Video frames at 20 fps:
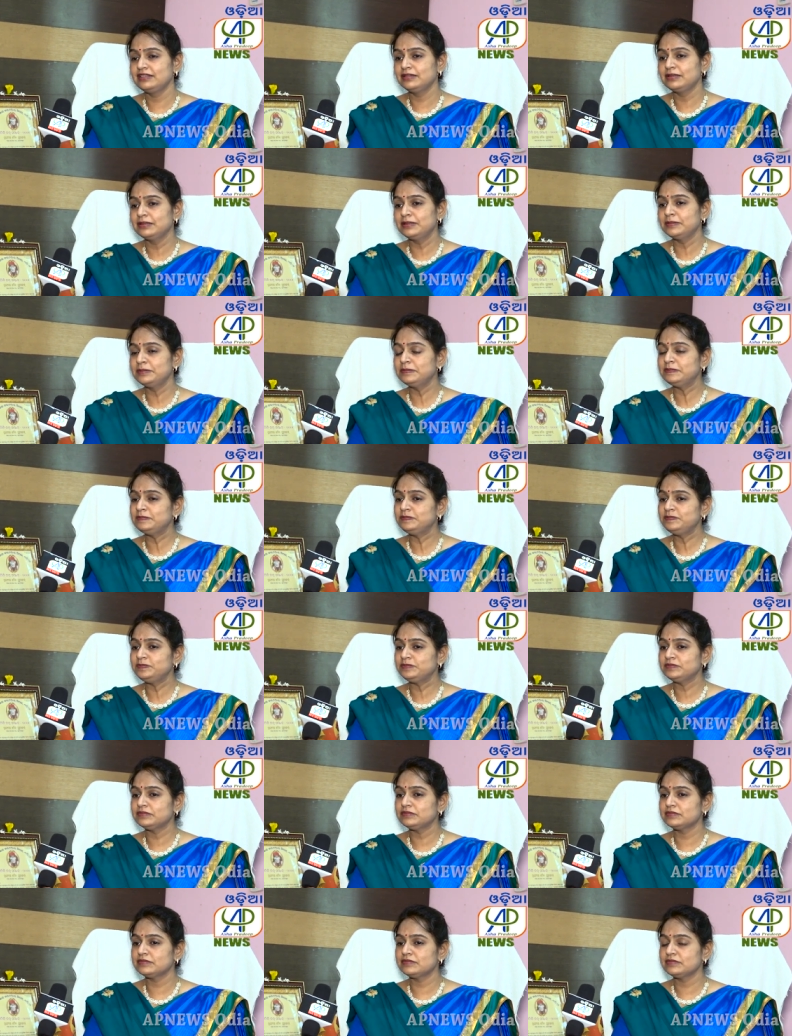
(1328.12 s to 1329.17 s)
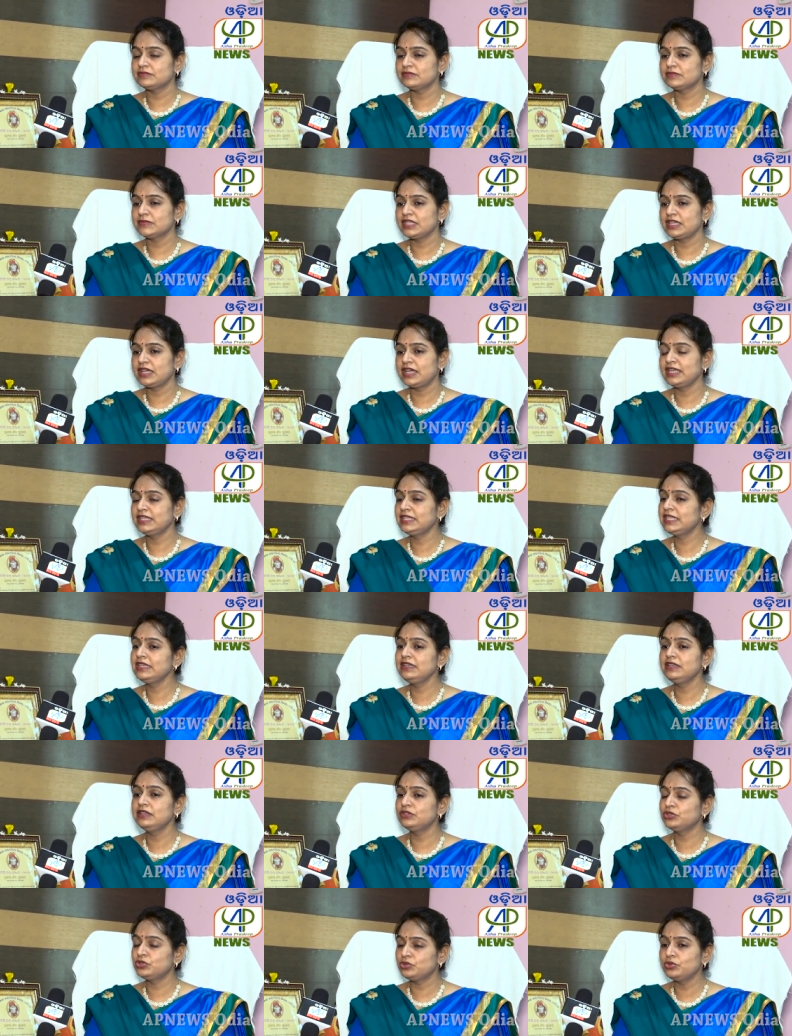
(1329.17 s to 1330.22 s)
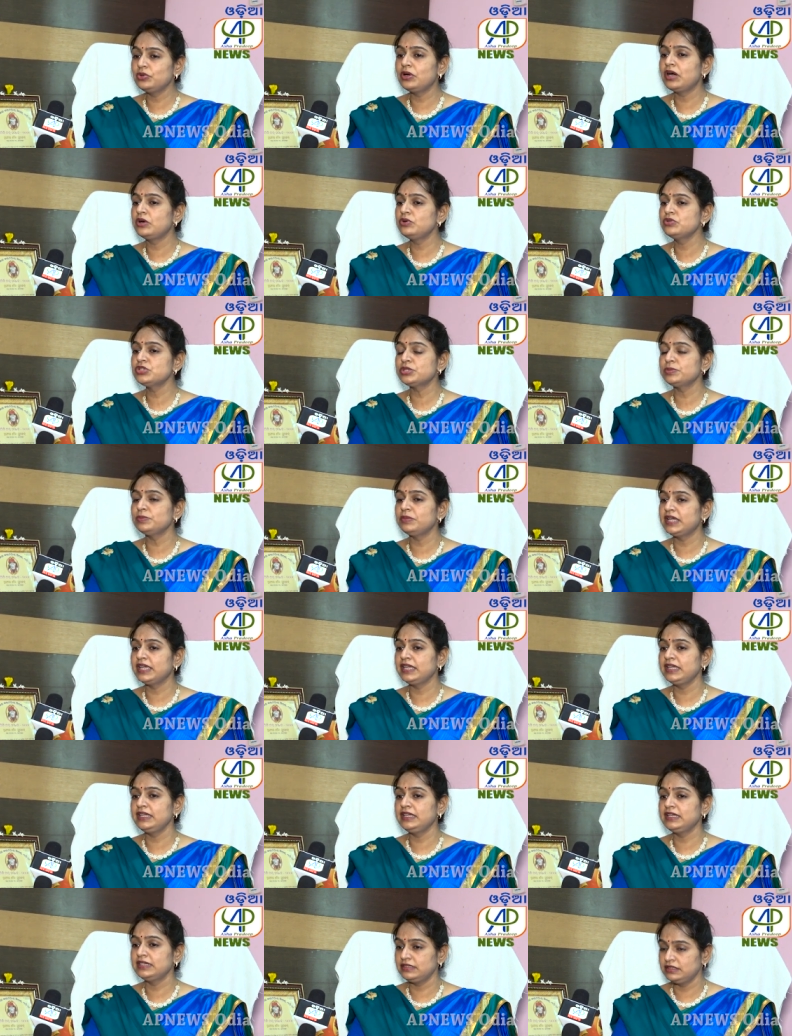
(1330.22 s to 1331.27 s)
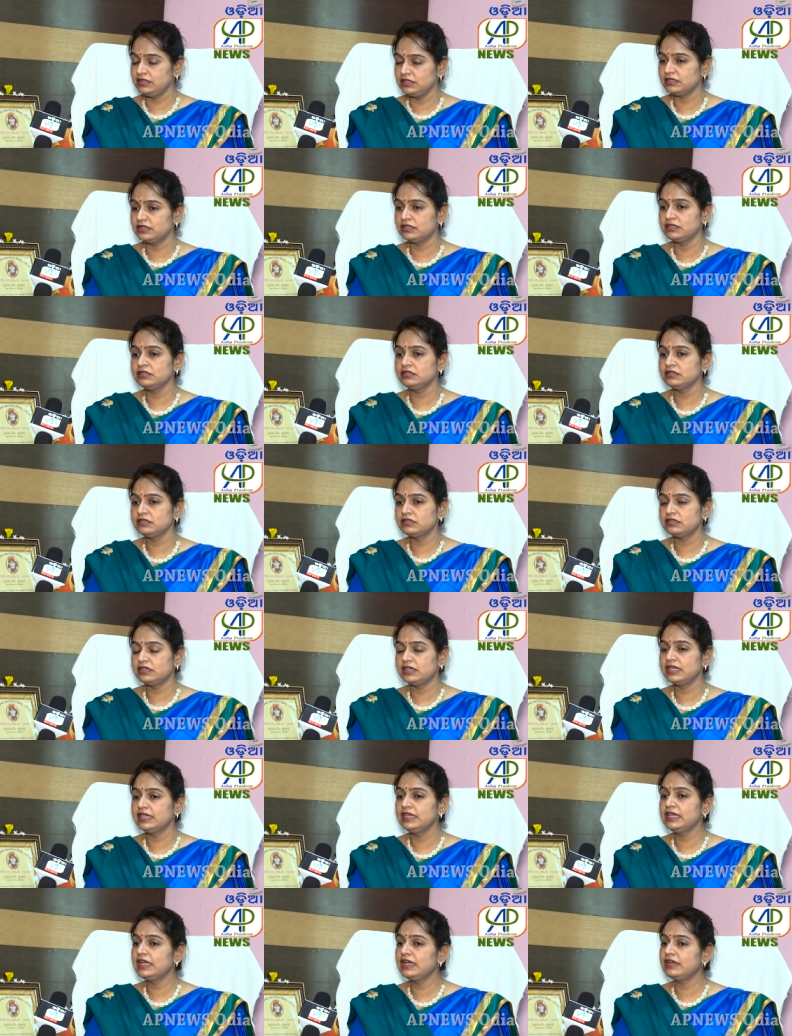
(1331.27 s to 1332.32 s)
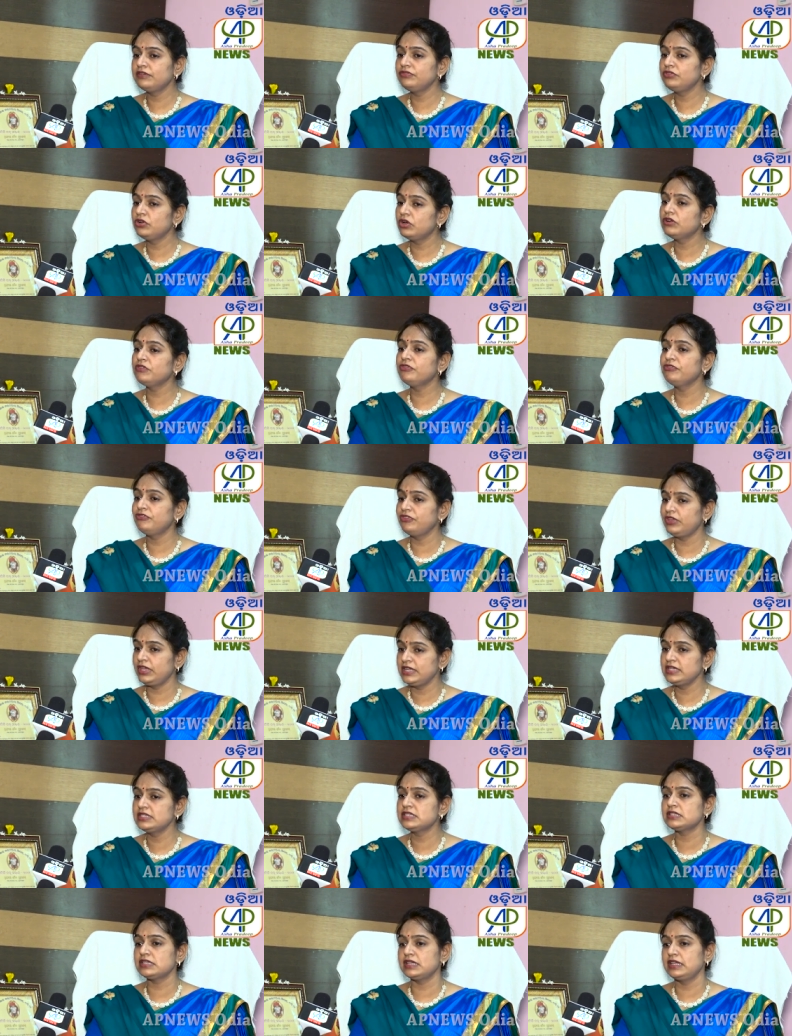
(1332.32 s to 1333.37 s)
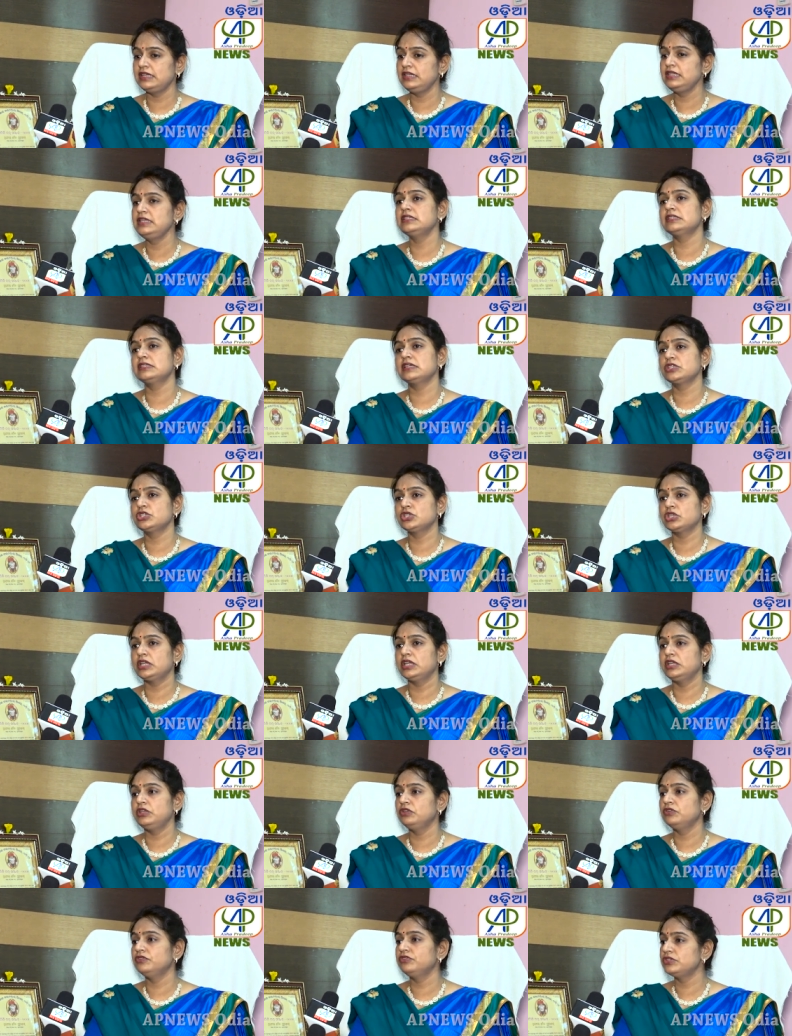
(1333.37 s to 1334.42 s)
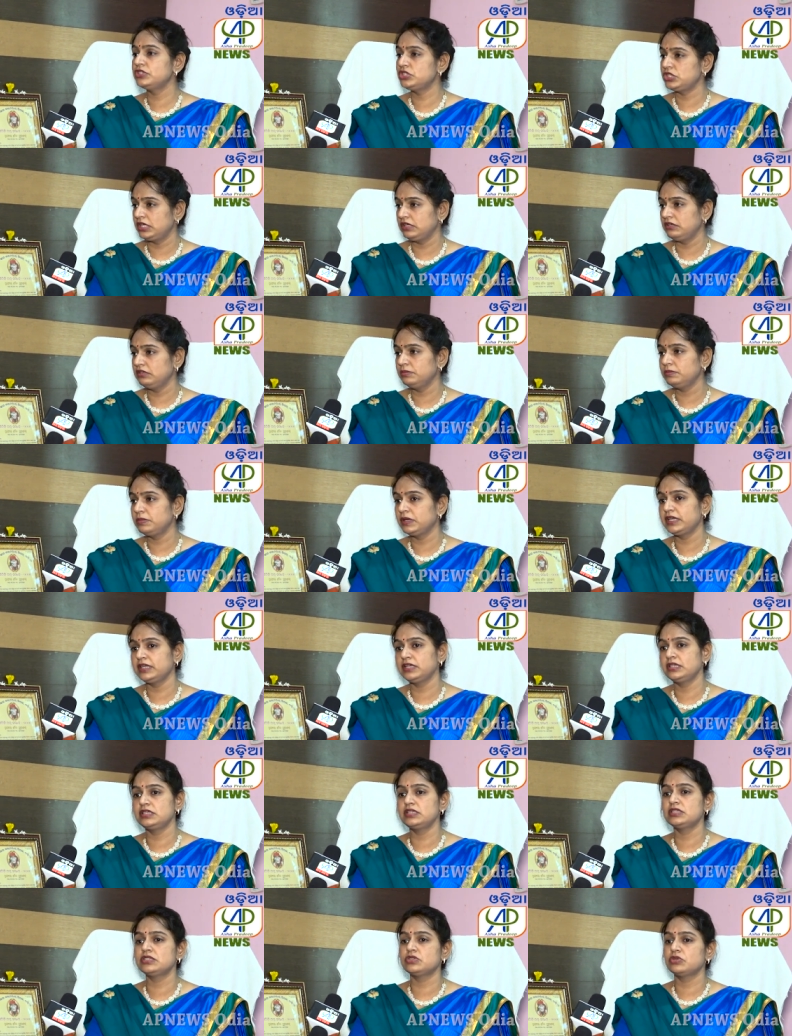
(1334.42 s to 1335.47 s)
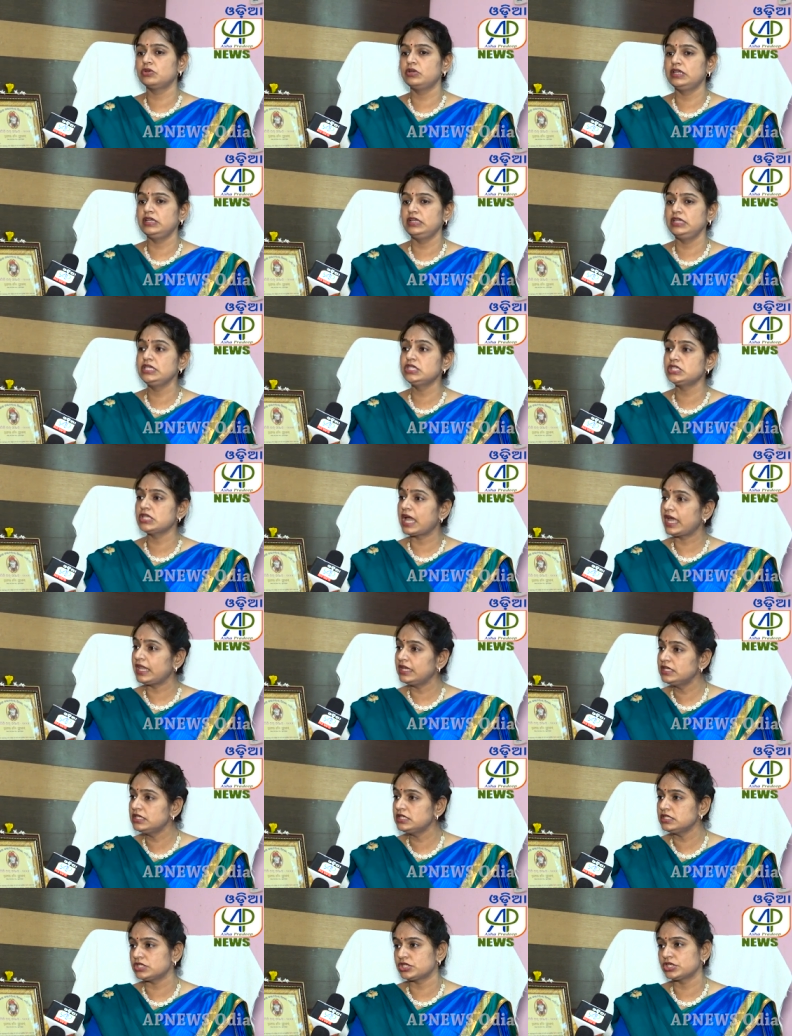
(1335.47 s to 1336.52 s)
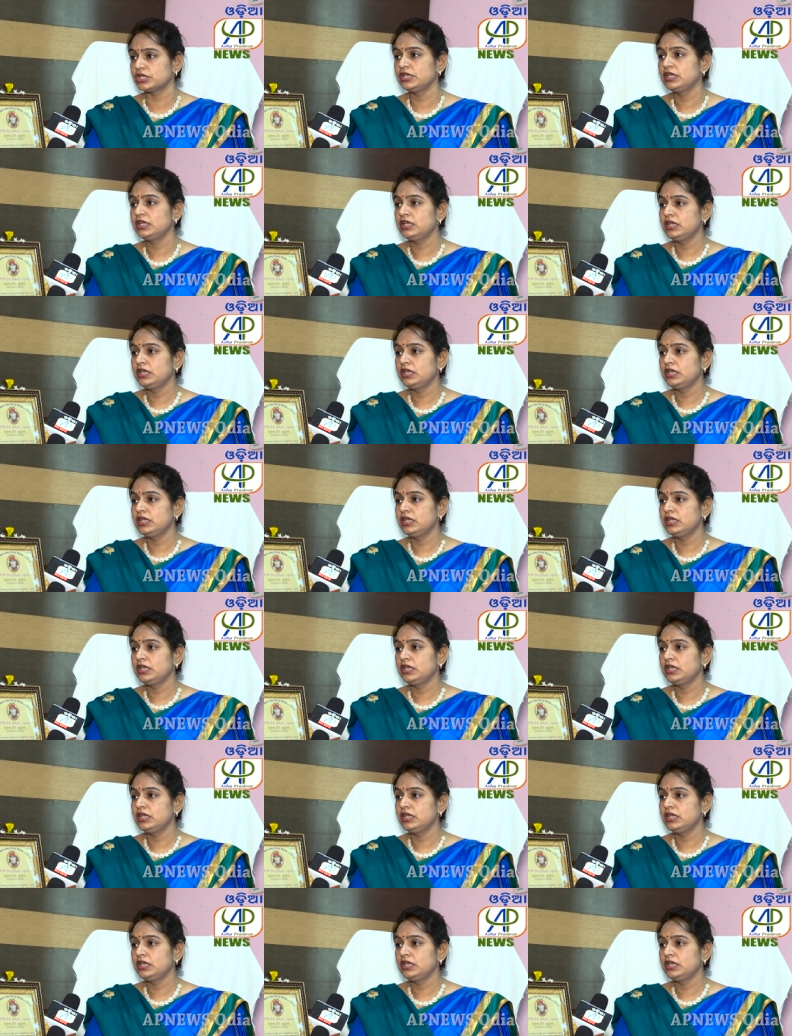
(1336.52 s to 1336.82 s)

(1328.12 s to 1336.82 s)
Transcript: I think throughout my career, I have not faced any such kind of a gender bias or any challenge.